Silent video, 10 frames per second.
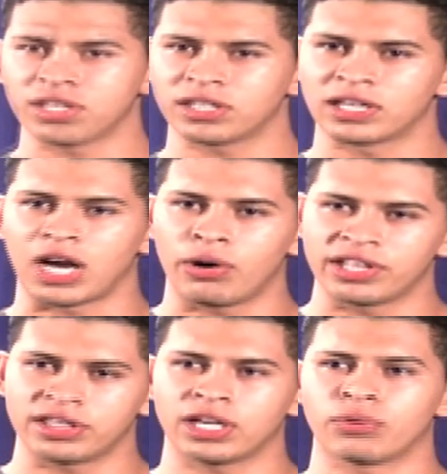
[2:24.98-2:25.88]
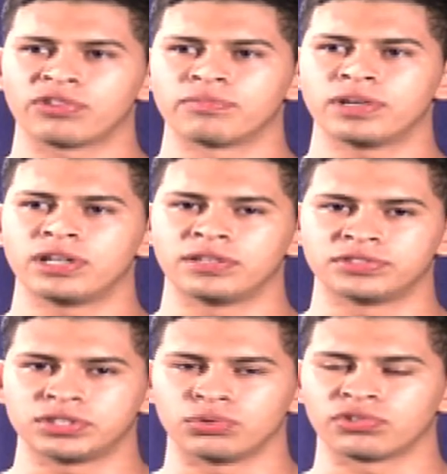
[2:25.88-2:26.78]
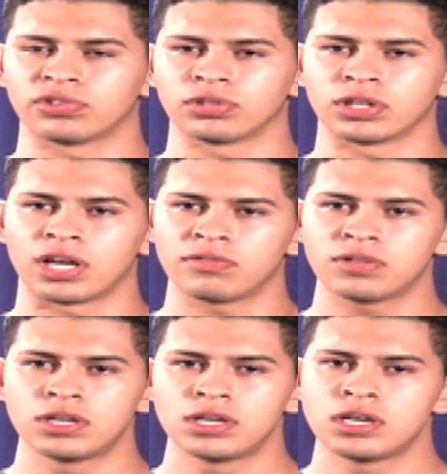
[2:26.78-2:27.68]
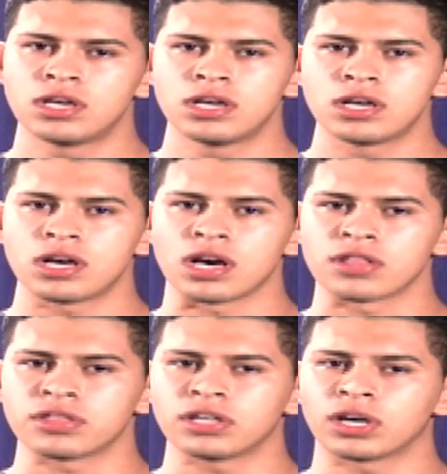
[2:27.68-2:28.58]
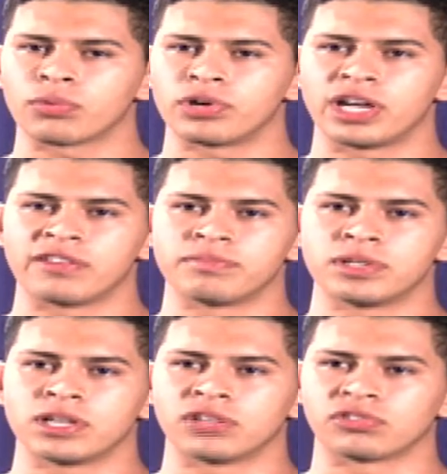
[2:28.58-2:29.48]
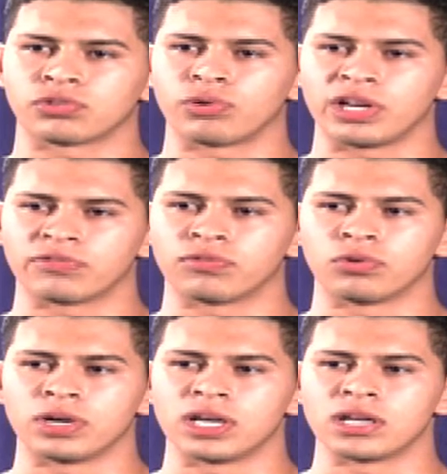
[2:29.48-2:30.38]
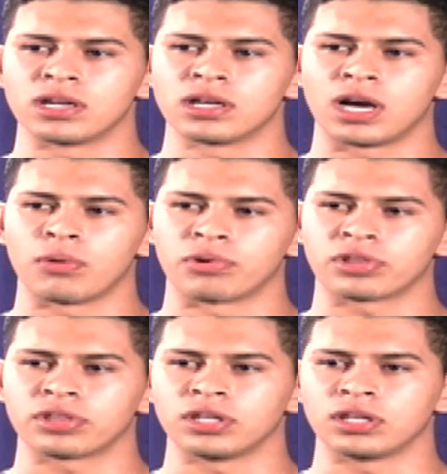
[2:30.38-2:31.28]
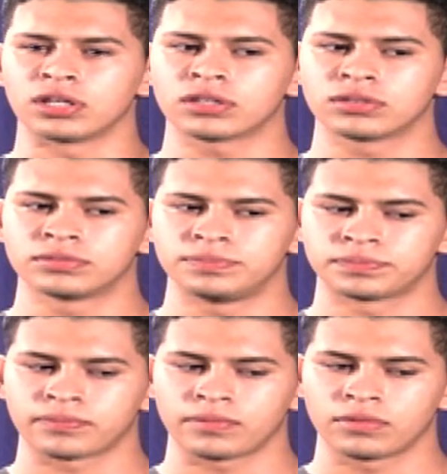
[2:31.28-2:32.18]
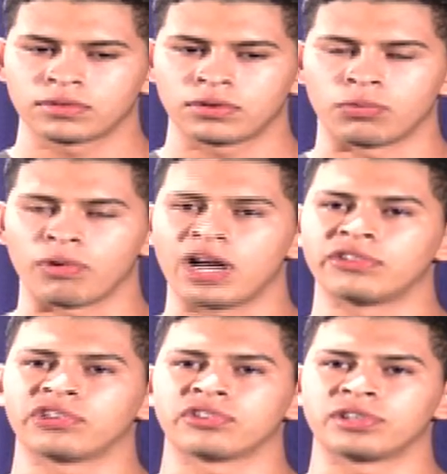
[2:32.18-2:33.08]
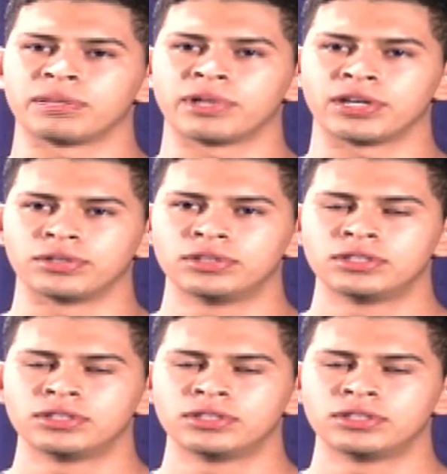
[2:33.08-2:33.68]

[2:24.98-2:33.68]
How I think I would have been if she was still alive, I think I wouldn't have been as grateful, and I would think wise as I am now.